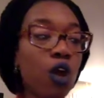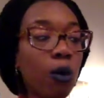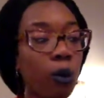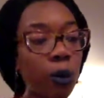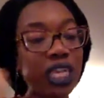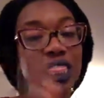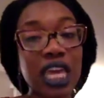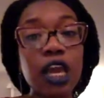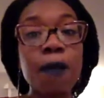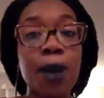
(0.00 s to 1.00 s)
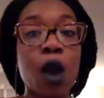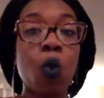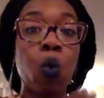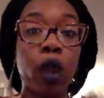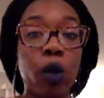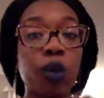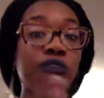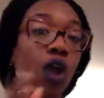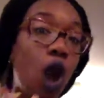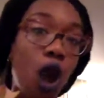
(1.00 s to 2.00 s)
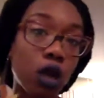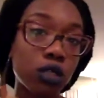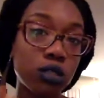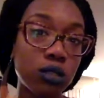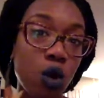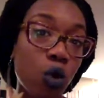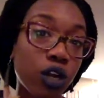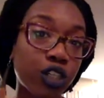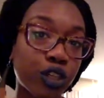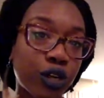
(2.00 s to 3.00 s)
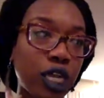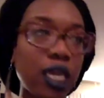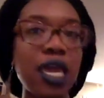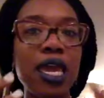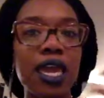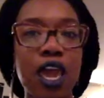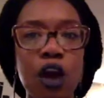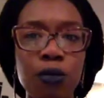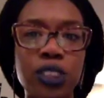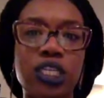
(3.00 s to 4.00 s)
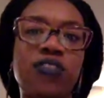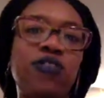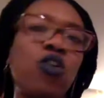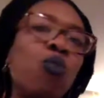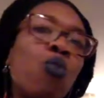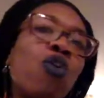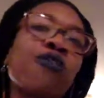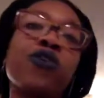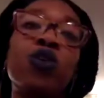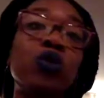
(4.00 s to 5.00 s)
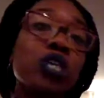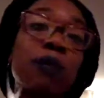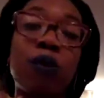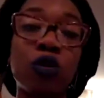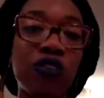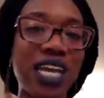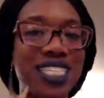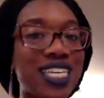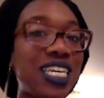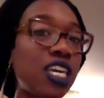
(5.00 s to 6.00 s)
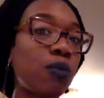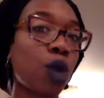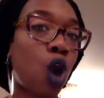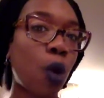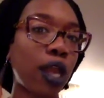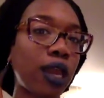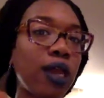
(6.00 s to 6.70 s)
When we think about where we've gone on our journey, it helps us feel more fueled and motivated to keep going.